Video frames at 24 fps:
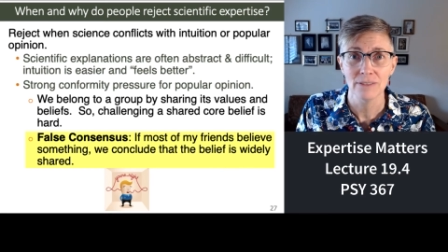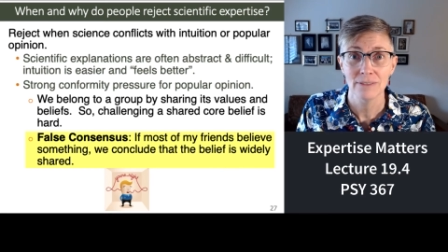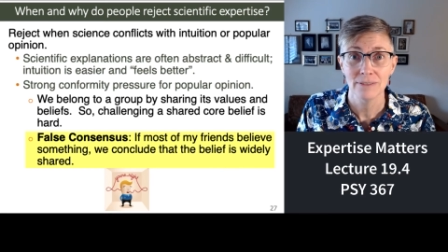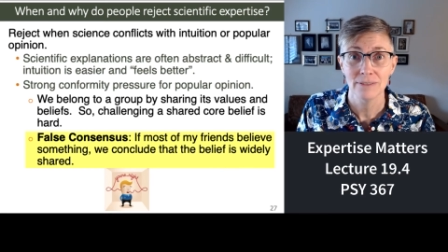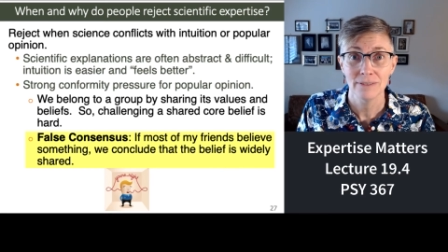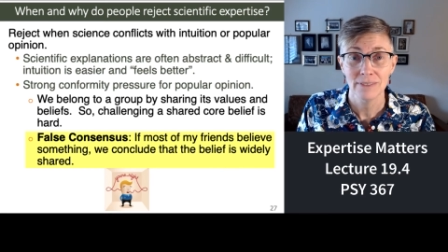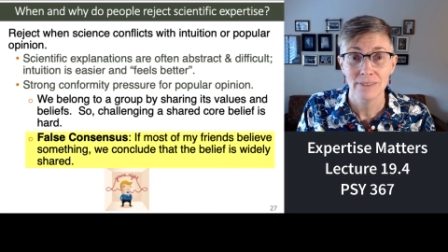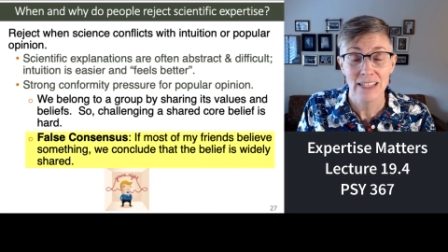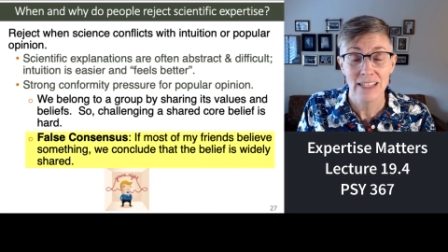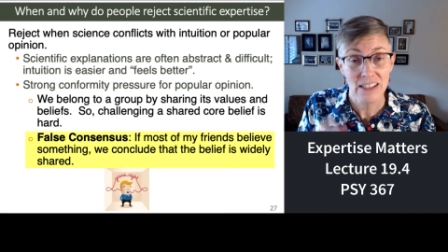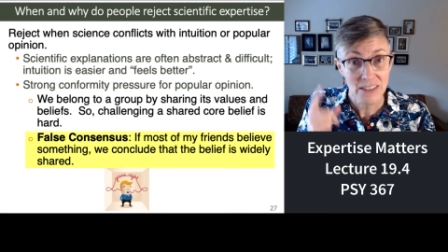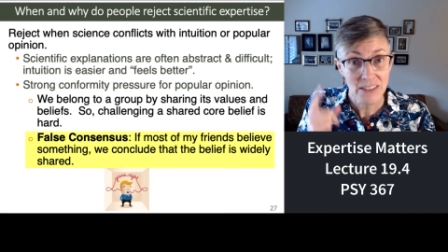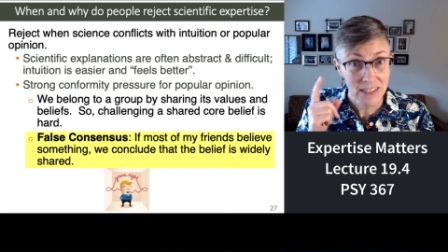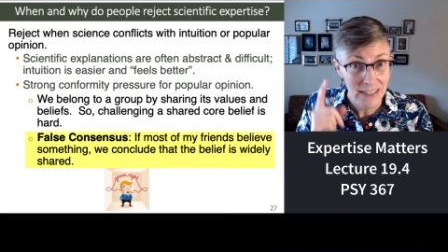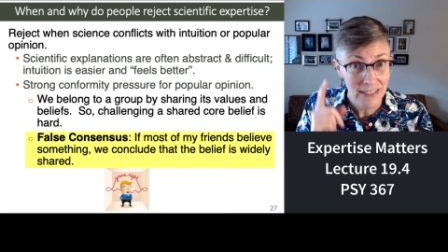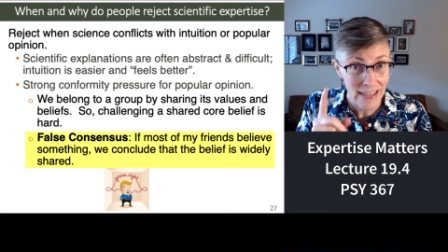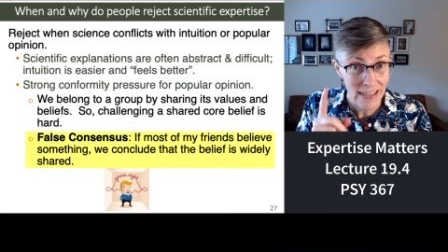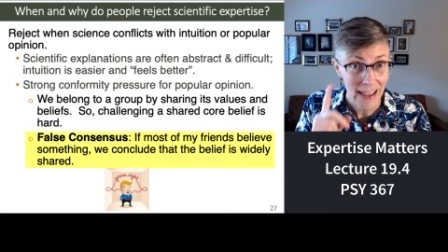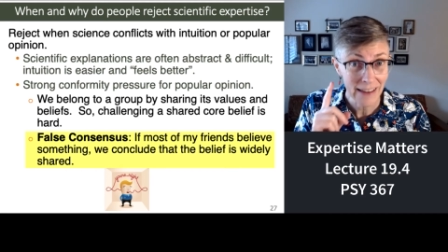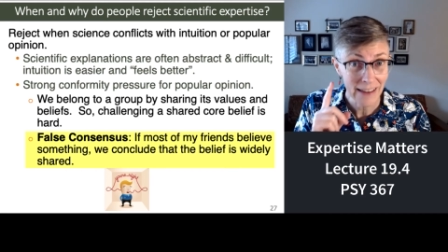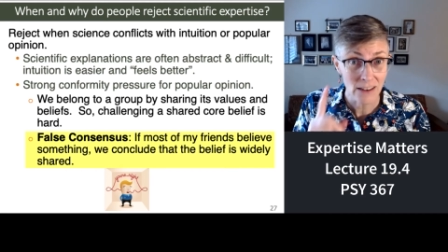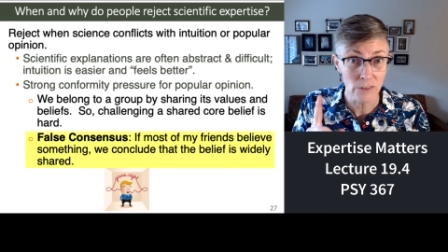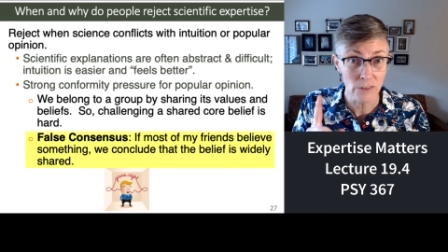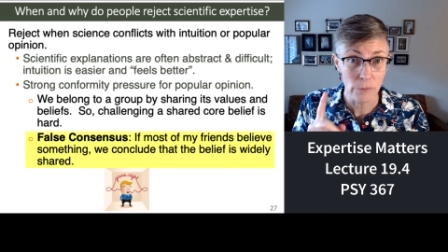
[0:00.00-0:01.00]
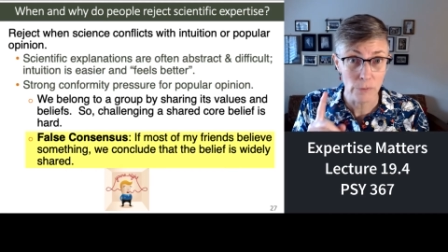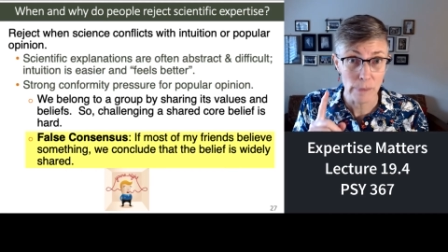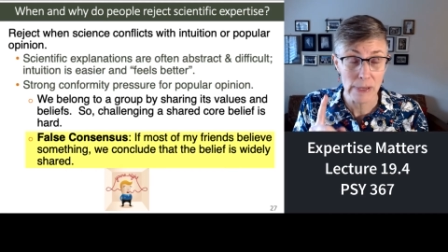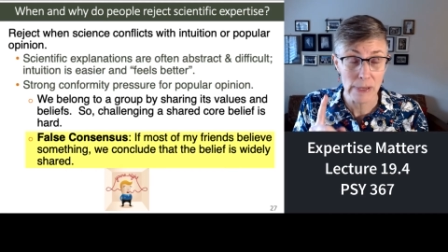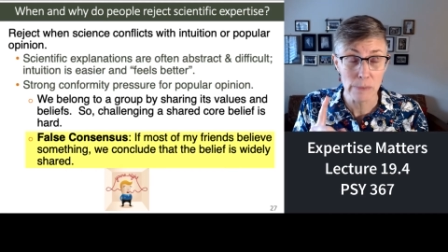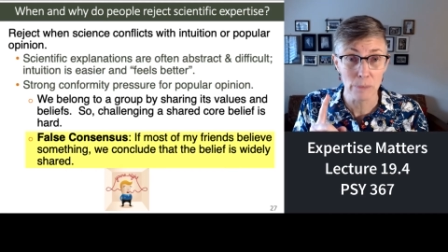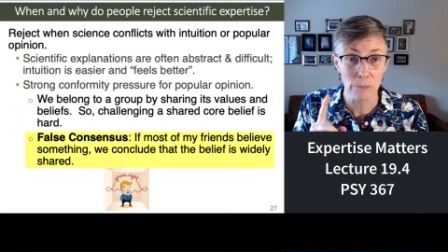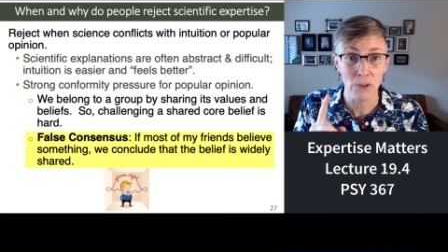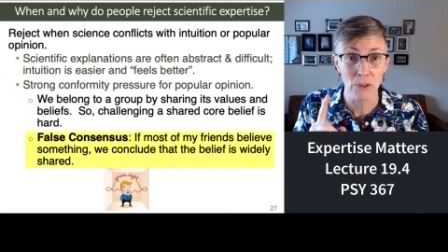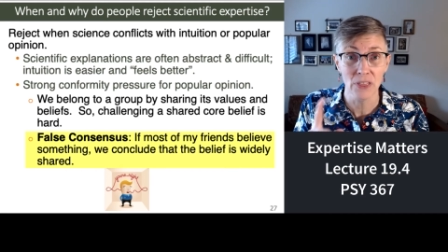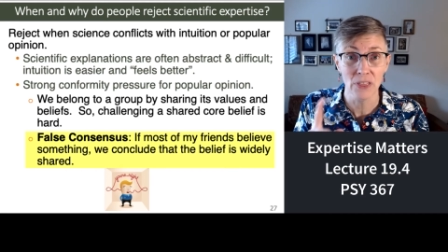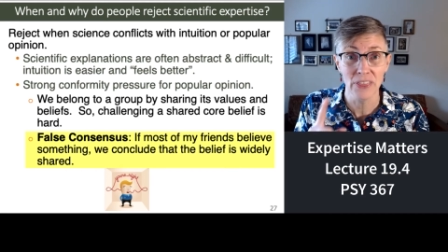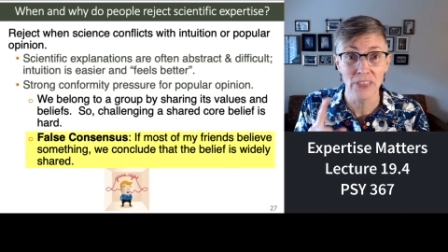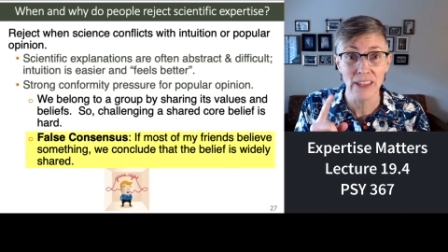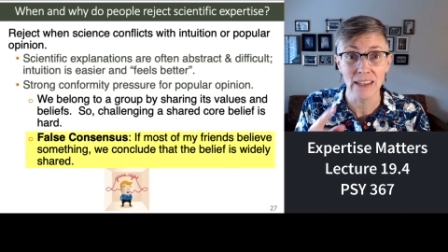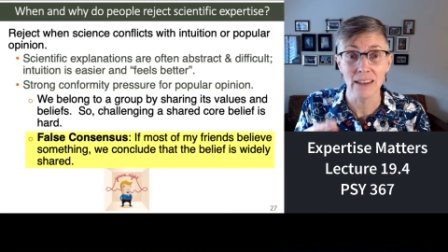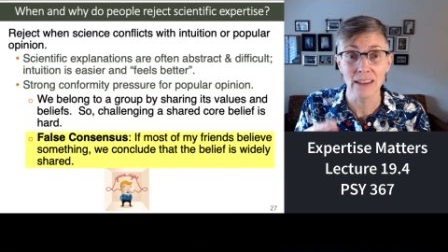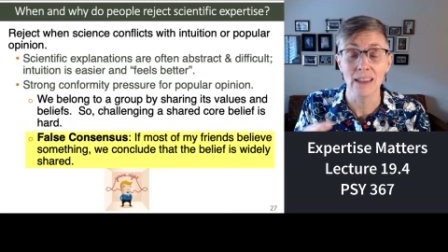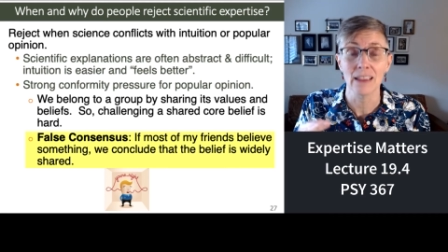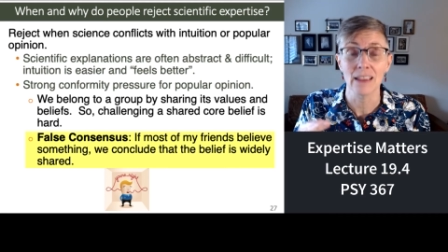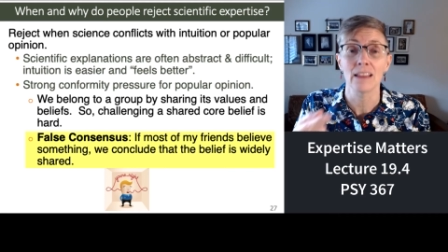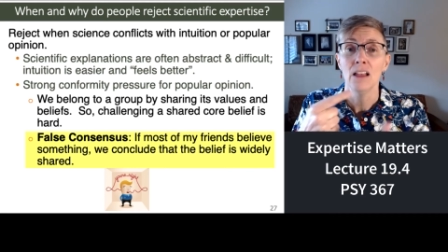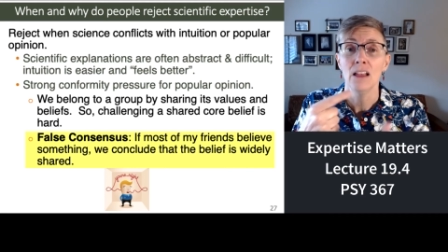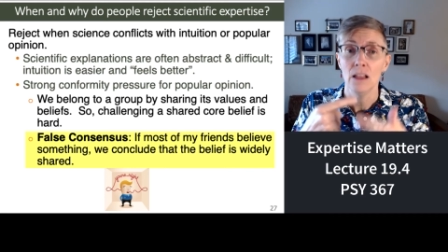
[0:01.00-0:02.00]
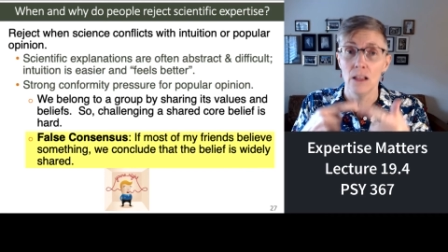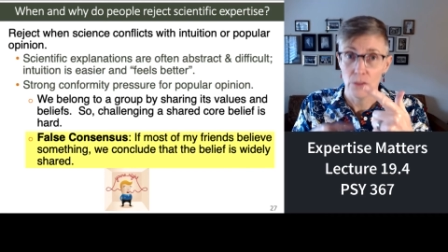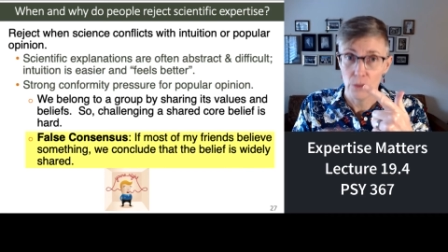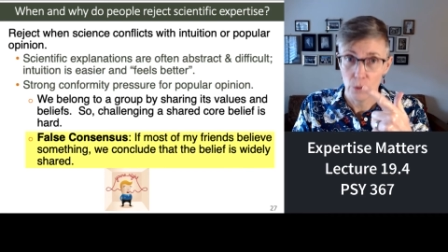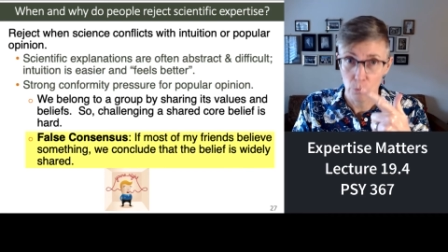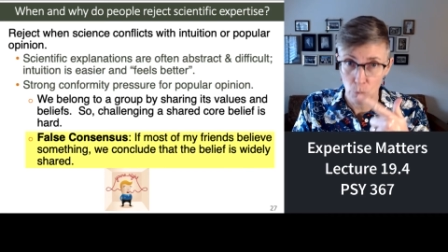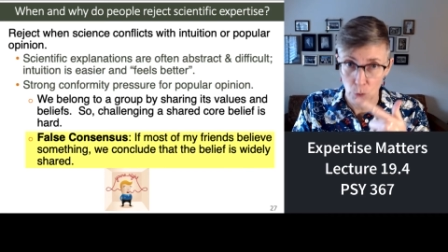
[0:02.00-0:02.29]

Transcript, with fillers: Instead of people thinking the more